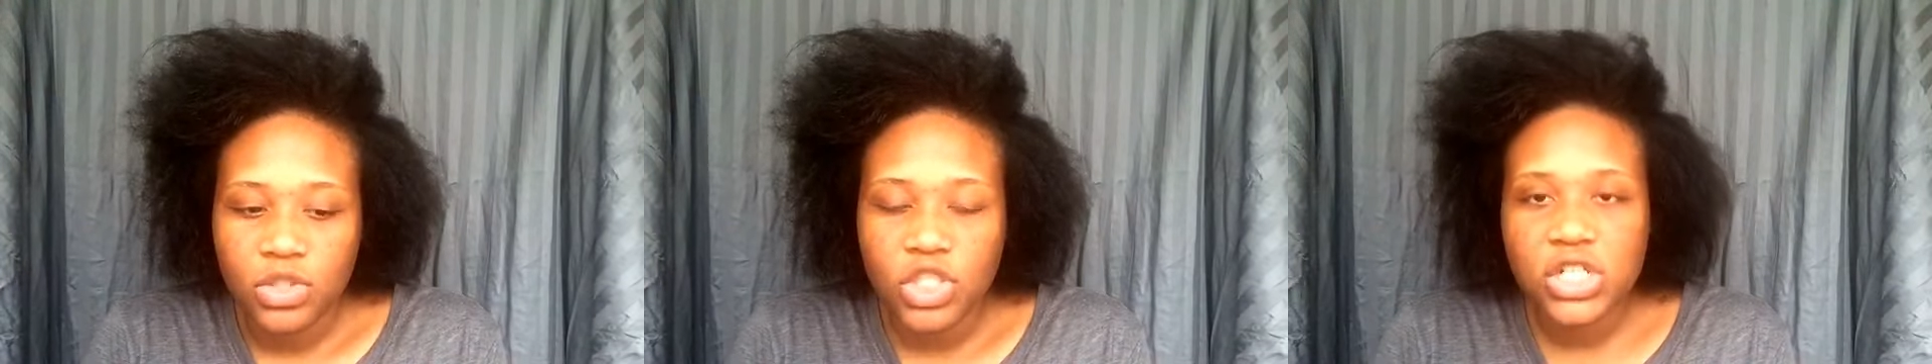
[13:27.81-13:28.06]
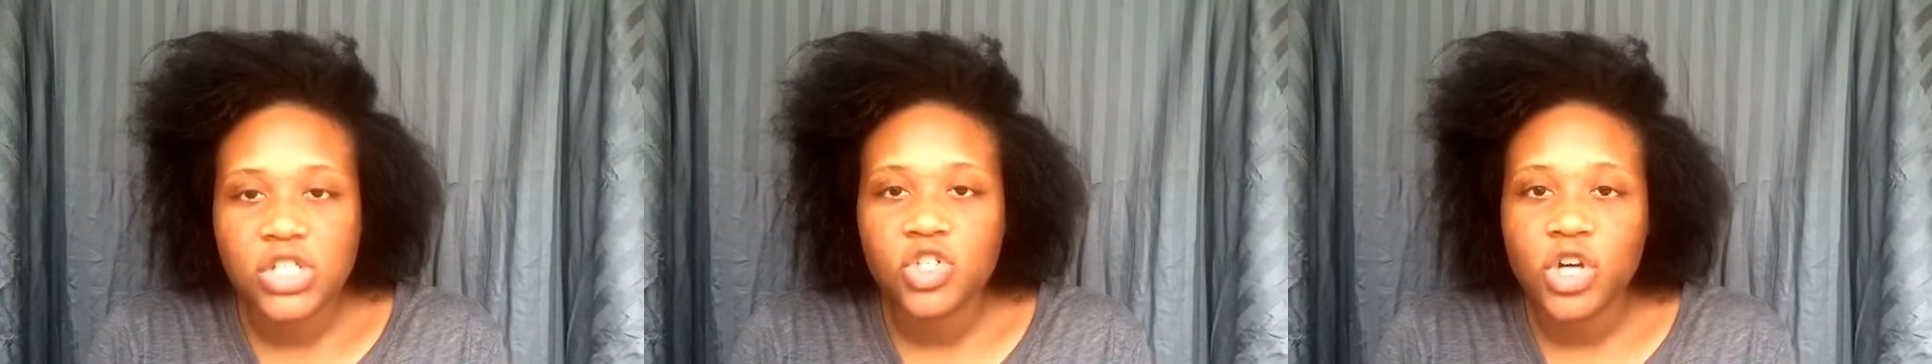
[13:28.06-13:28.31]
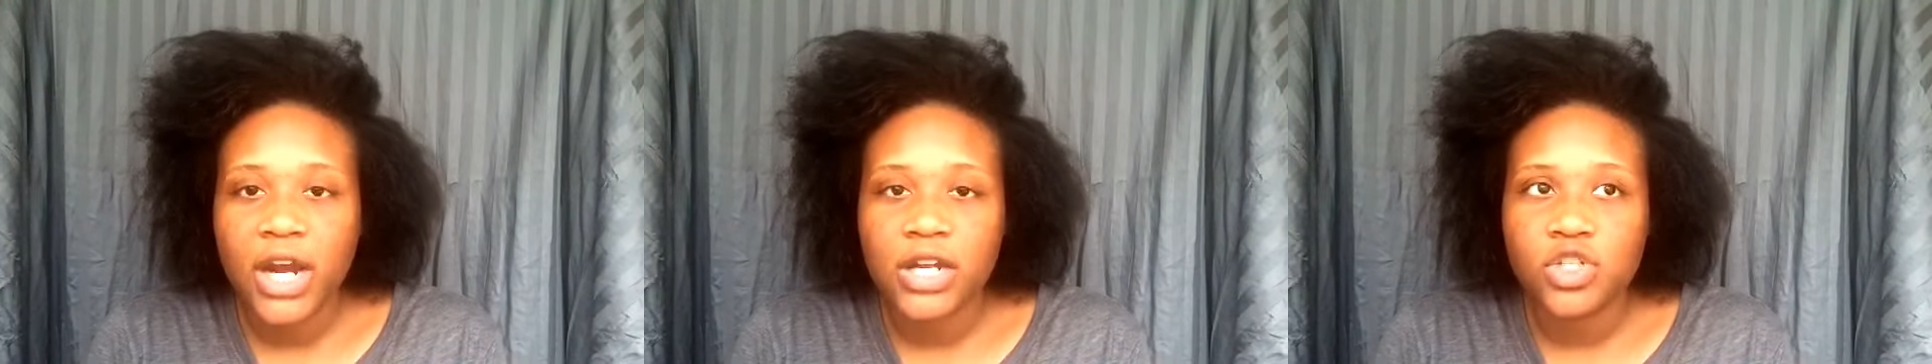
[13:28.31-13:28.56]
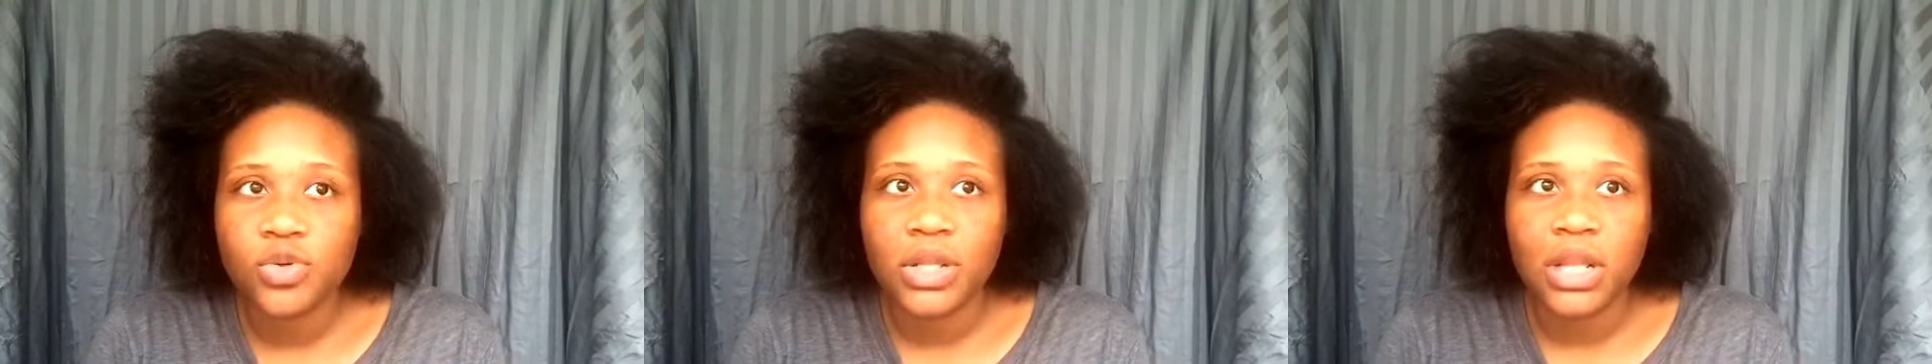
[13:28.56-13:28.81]
just try to
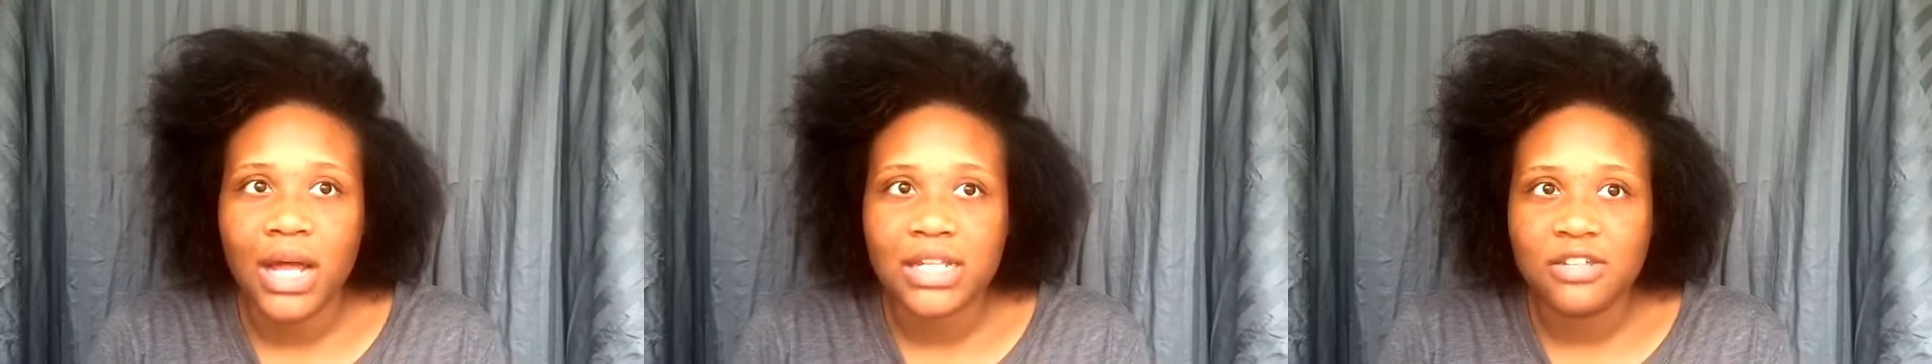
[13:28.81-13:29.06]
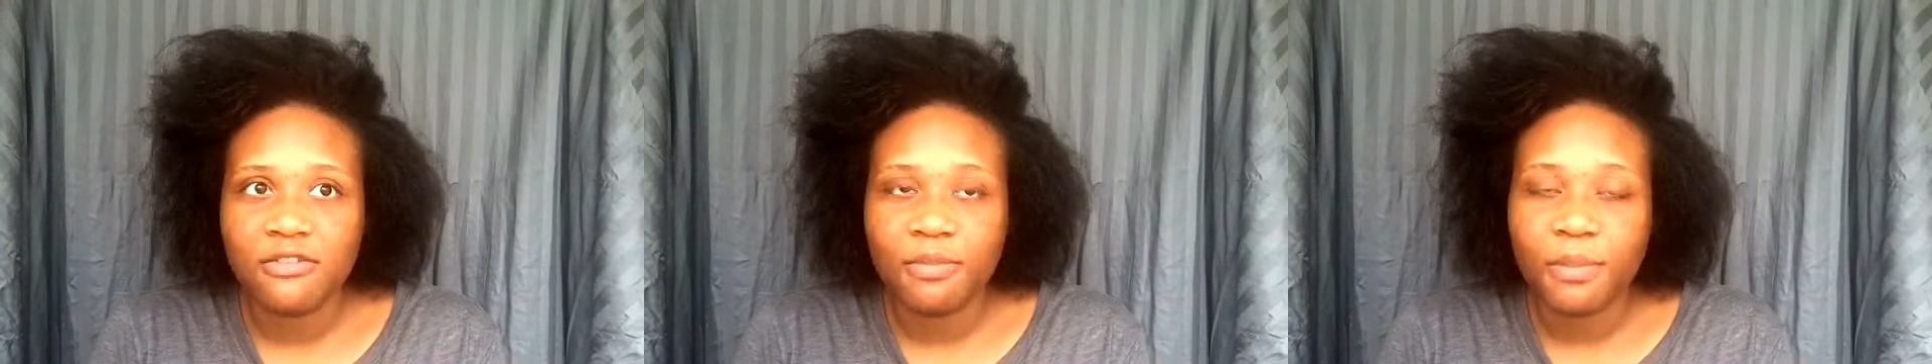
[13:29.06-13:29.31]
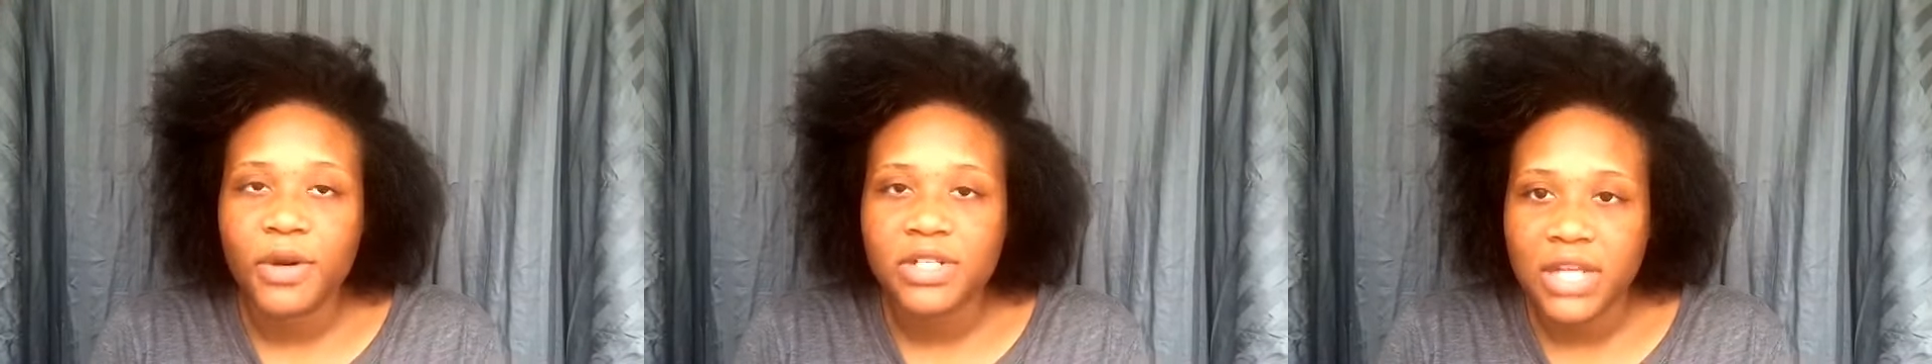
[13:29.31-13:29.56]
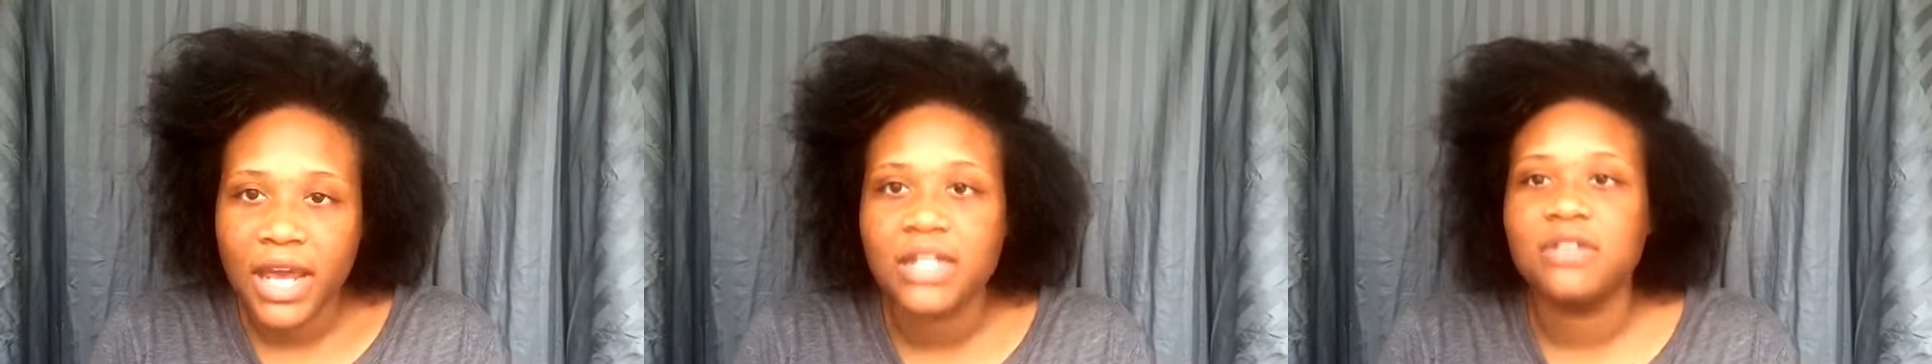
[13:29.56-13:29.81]
do lots of
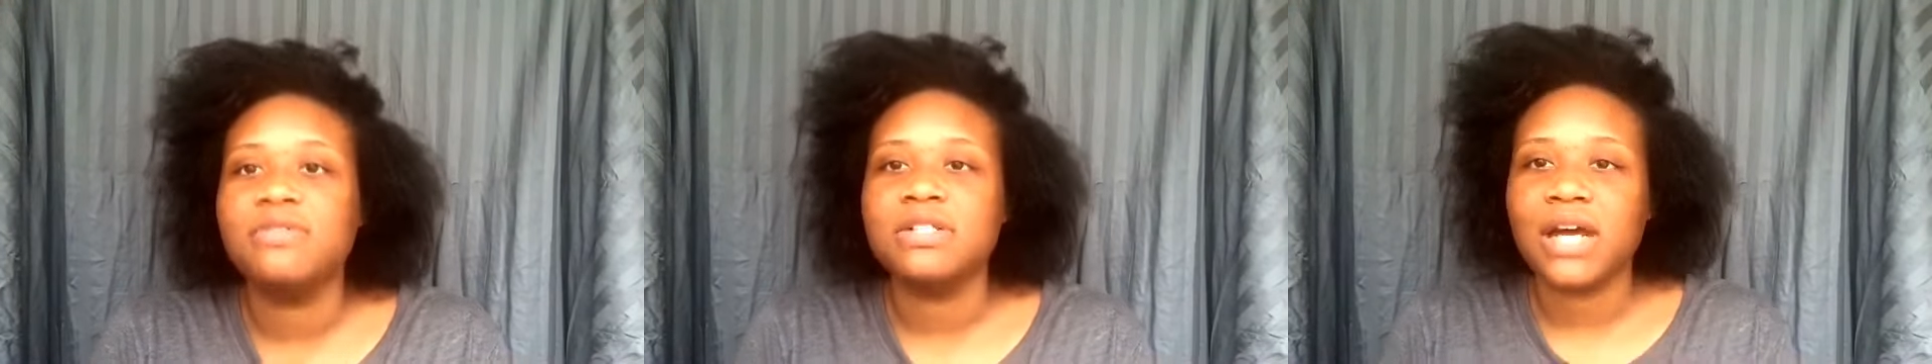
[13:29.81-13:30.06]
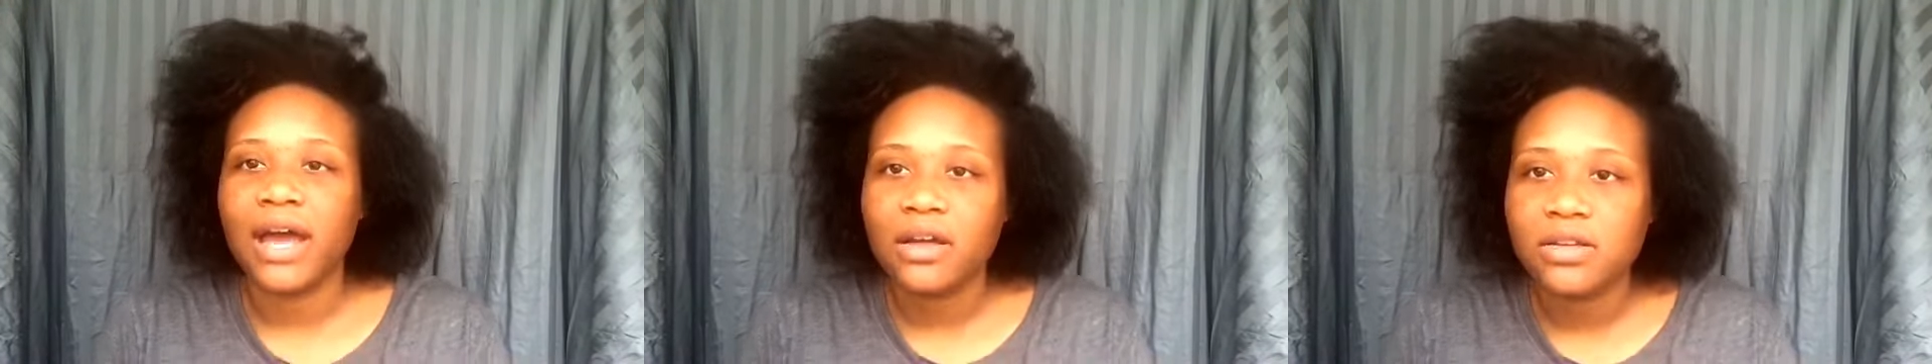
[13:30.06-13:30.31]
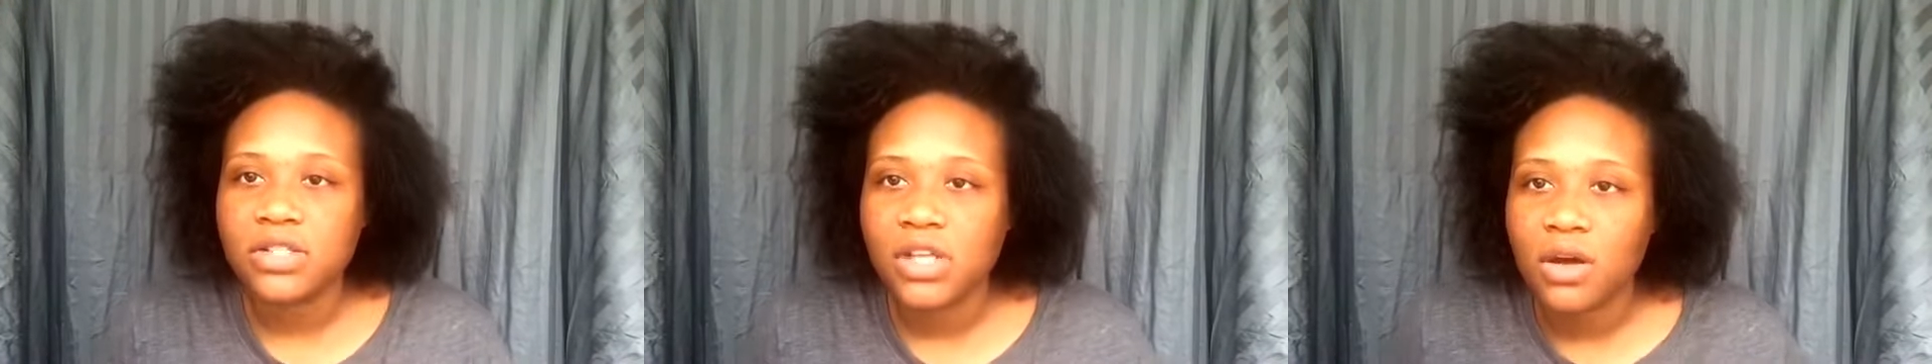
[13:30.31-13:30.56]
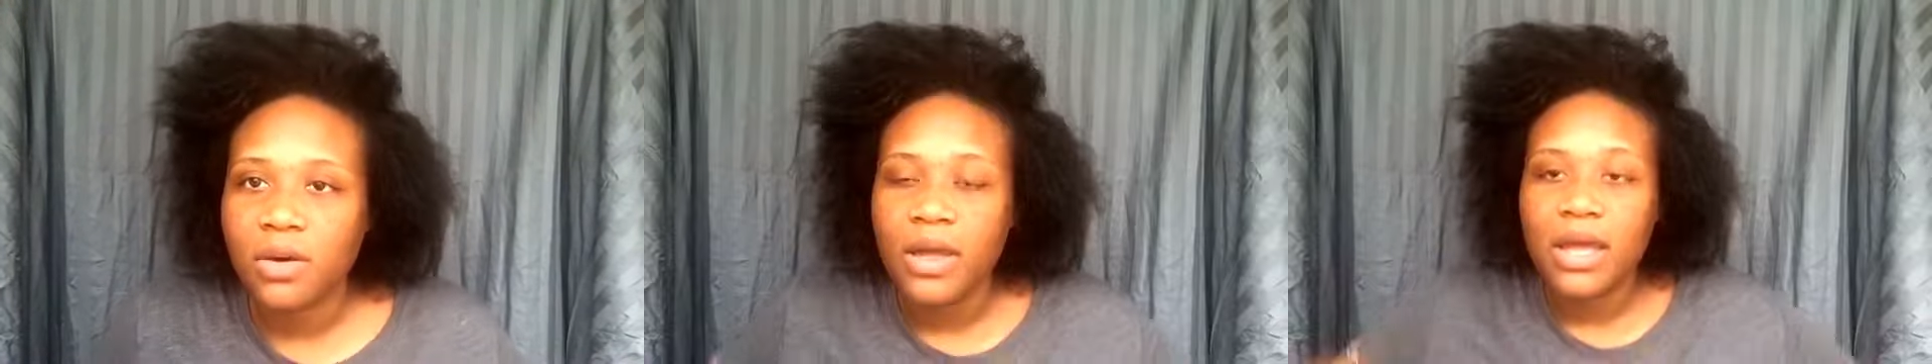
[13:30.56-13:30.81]
protective styles. So